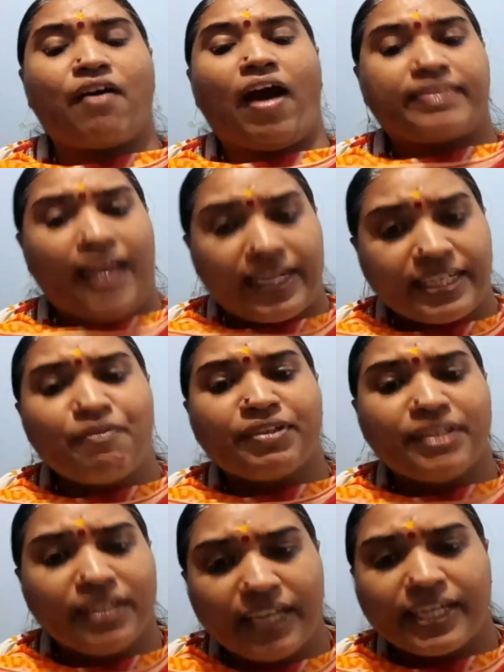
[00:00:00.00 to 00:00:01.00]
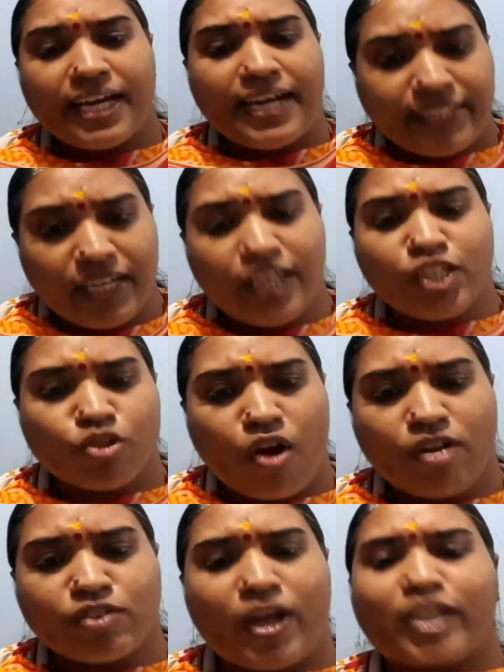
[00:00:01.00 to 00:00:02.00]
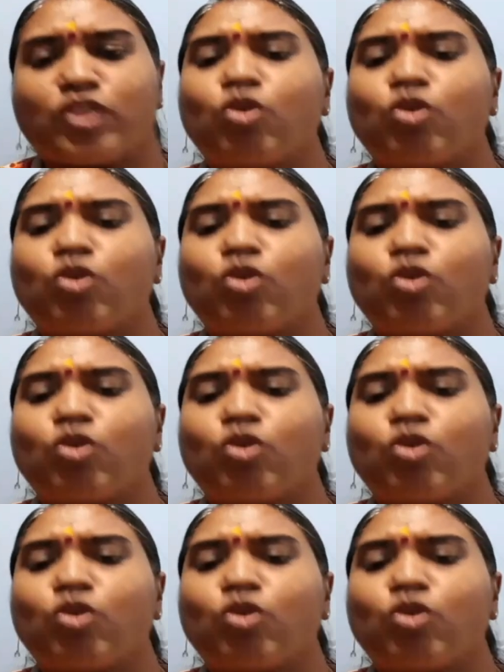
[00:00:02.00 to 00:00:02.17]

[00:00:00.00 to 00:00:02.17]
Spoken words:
At that time, whether he can enter into contract?